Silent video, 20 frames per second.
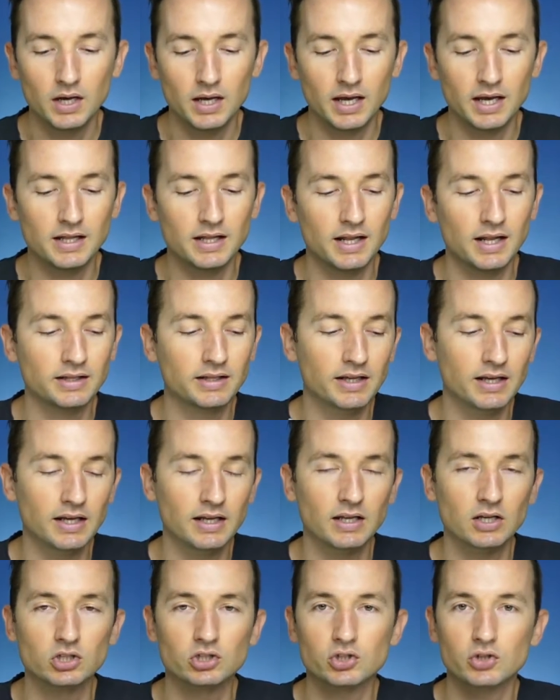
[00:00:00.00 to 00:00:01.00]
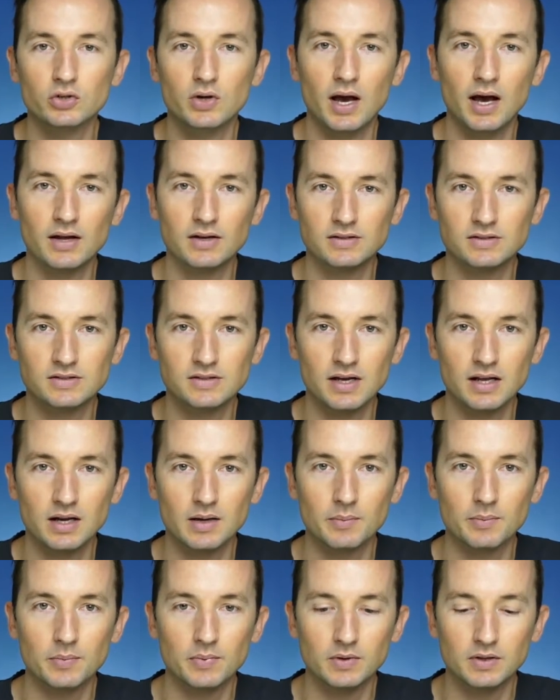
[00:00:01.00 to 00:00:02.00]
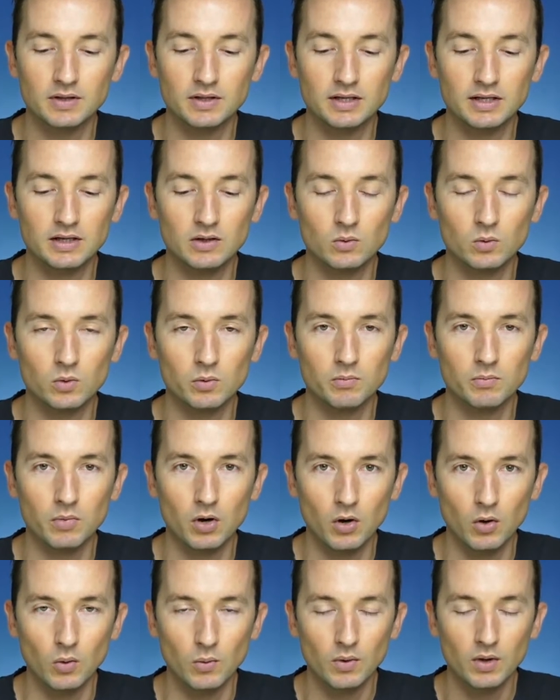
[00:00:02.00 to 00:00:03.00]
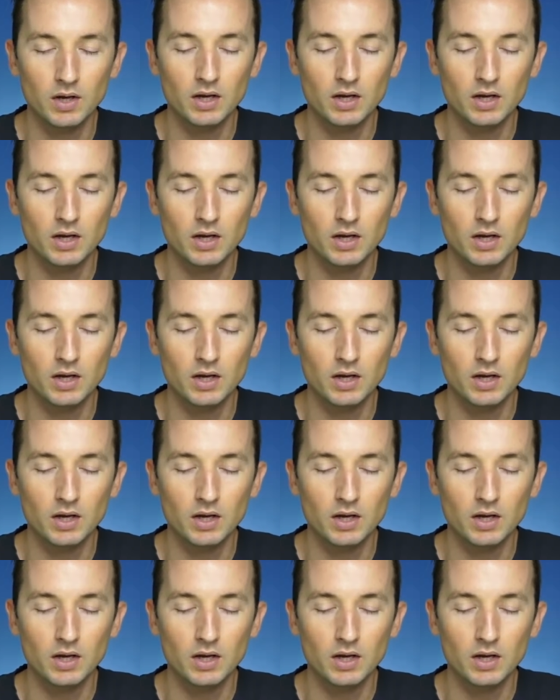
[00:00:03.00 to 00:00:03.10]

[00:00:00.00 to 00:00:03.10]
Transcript: and then at the end I'll show you how to set up the remote.